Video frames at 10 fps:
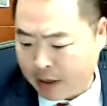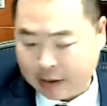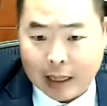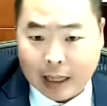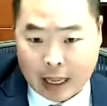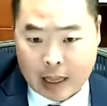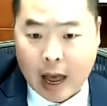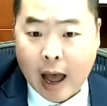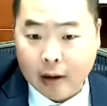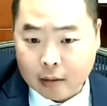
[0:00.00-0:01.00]
It's not like
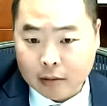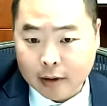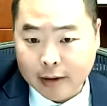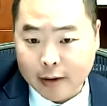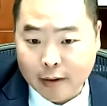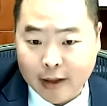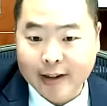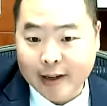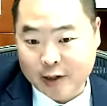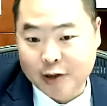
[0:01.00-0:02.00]
that,
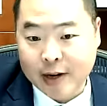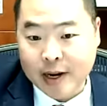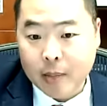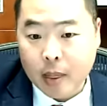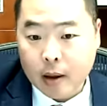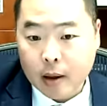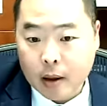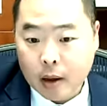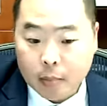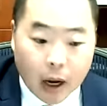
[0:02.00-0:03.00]
that extreme,
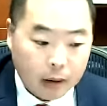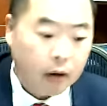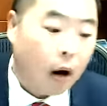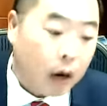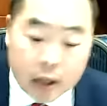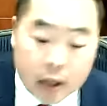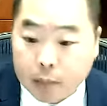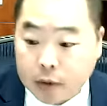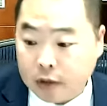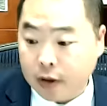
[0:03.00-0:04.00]
but there are
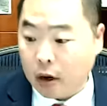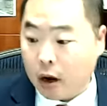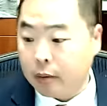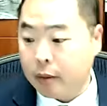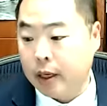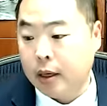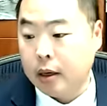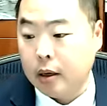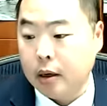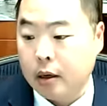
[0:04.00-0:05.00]
examples of autonomy,
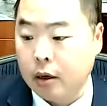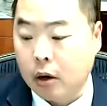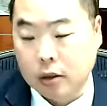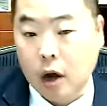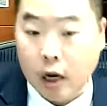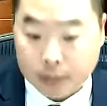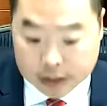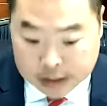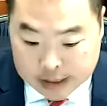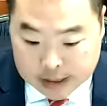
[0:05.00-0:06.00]

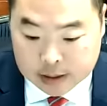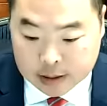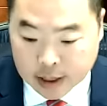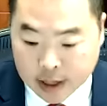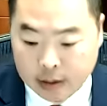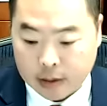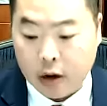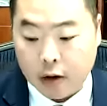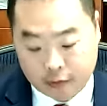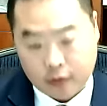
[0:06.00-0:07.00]
autonomousness that,
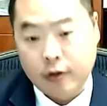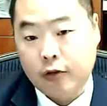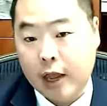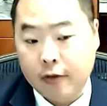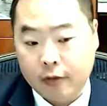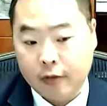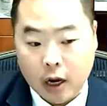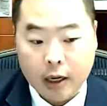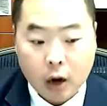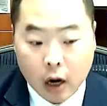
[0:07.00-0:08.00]
for the sake of
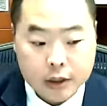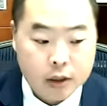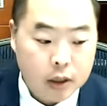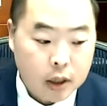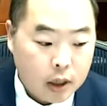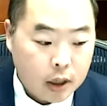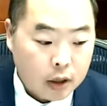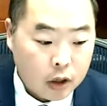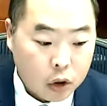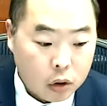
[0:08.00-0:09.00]
cutting costs,
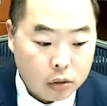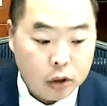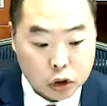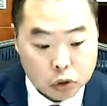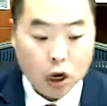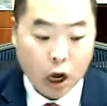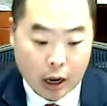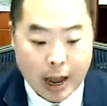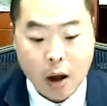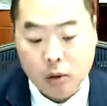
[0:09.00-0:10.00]
you do
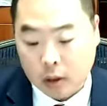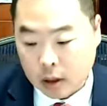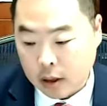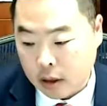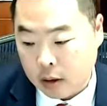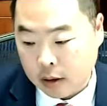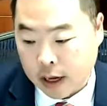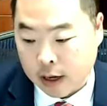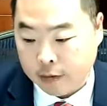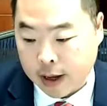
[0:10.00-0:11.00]
cut out, a
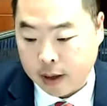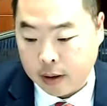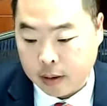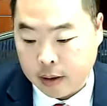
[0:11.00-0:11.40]
lot of that